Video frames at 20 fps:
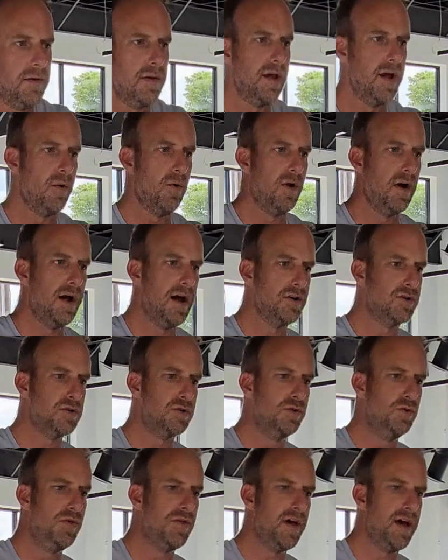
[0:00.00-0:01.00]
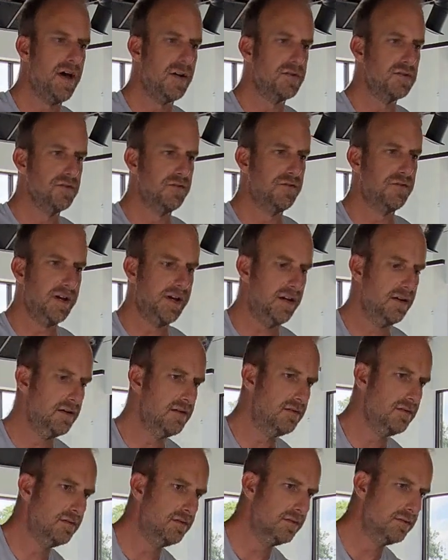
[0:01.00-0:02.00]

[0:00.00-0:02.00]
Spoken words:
Now we're at 2,000 feet.